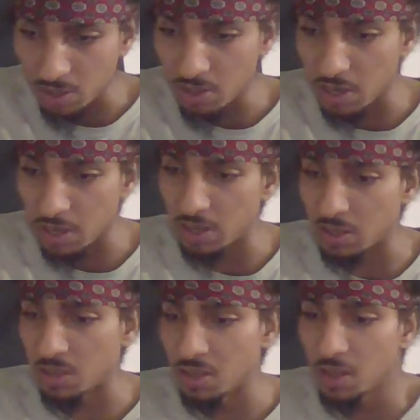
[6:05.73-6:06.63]

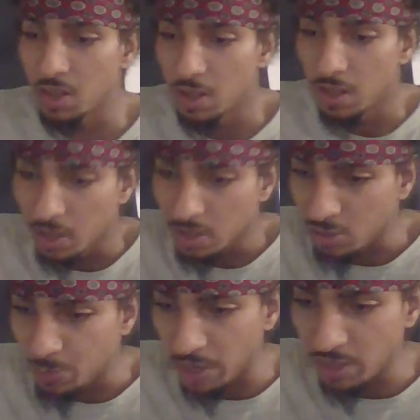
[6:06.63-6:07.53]
says
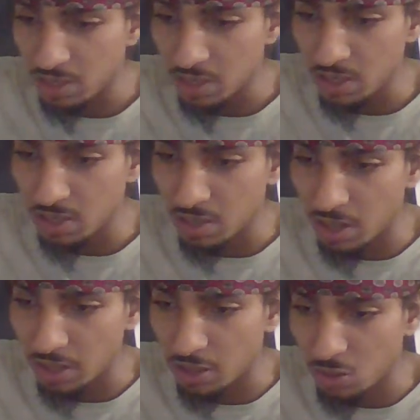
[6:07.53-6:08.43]
spacey,
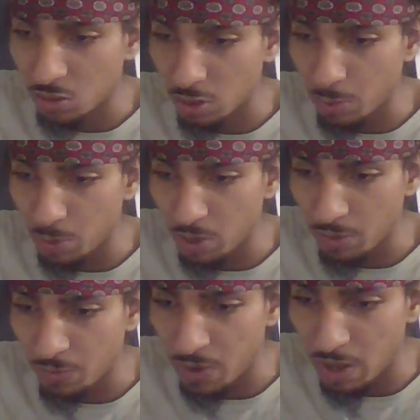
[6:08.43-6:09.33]
slightly
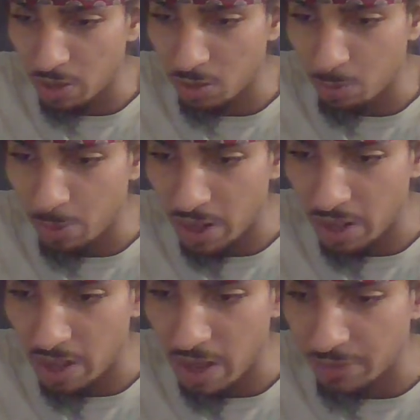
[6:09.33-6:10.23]
trippy, followed
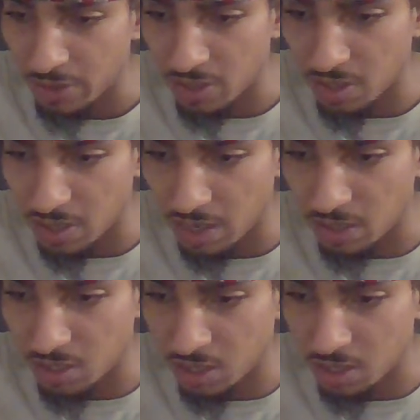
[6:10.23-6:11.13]
by heavy
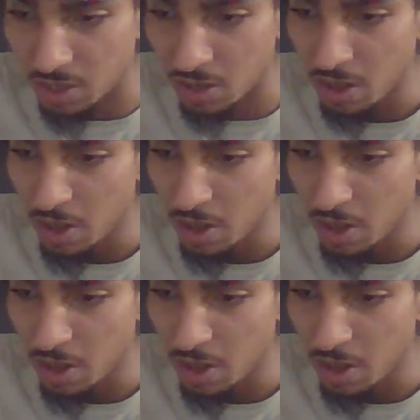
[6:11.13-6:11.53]
sedation,